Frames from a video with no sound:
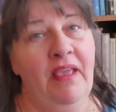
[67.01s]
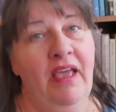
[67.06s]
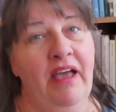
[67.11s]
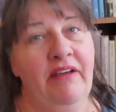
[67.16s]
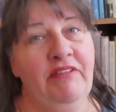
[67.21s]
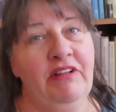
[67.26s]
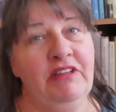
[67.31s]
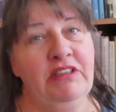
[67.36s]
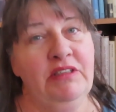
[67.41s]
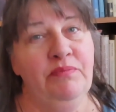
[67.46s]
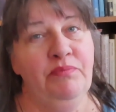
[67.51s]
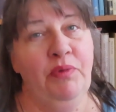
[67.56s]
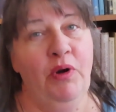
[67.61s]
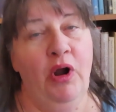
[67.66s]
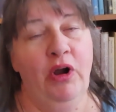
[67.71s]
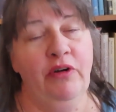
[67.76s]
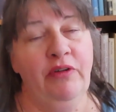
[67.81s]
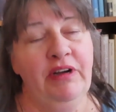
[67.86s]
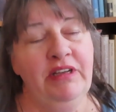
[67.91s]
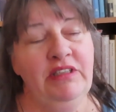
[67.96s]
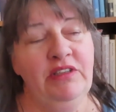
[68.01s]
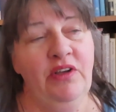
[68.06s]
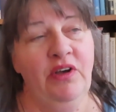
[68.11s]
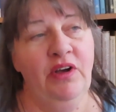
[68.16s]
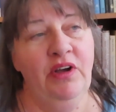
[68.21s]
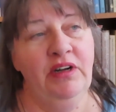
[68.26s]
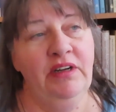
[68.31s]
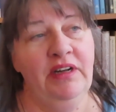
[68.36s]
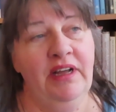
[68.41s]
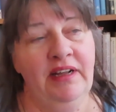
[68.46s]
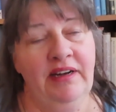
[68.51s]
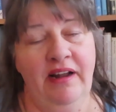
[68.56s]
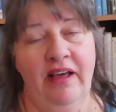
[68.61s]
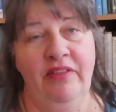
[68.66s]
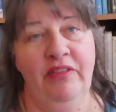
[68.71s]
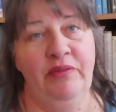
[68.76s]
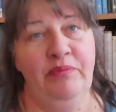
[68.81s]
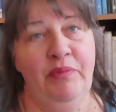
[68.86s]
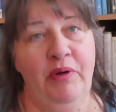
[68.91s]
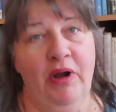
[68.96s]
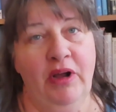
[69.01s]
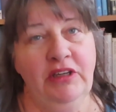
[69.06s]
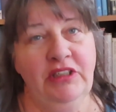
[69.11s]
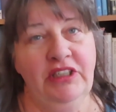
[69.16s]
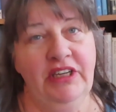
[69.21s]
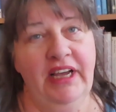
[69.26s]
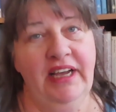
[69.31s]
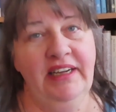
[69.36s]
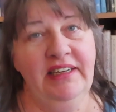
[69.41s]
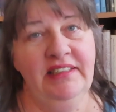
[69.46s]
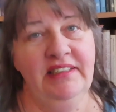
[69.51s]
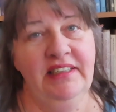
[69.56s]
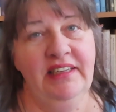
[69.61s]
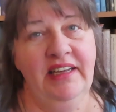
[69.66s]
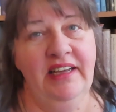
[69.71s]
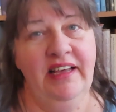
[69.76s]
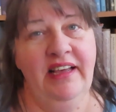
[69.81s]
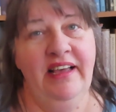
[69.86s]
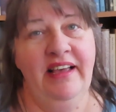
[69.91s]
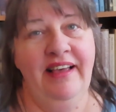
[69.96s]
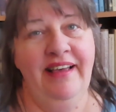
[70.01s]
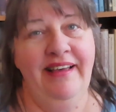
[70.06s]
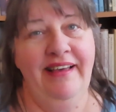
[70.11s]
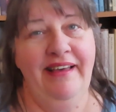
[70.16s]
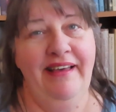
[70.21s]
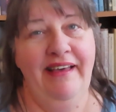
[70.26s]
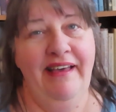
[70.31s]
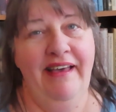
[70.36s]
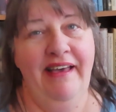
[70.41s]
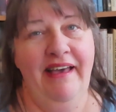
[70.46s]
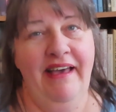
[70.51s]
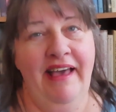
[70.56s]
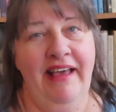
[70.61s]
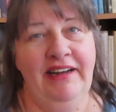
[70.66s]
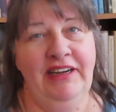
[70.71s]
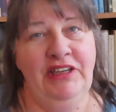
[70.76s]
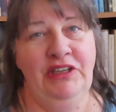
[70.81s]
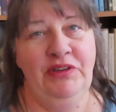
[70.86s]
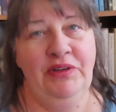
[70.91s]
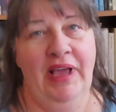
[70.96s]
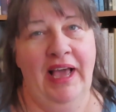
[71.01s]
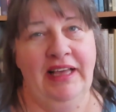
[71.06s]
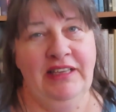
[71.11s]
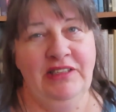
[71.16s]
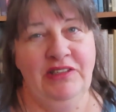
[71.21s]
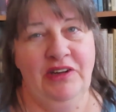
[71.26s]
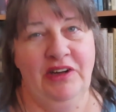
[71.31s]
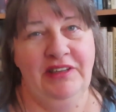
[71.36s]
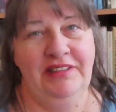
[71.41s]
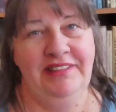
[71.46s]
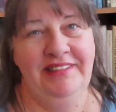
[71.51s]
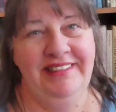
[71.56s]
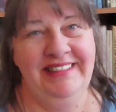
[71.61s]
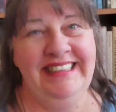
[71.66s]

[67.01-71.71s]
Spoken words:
I've got some progress on another project. And a new cast on.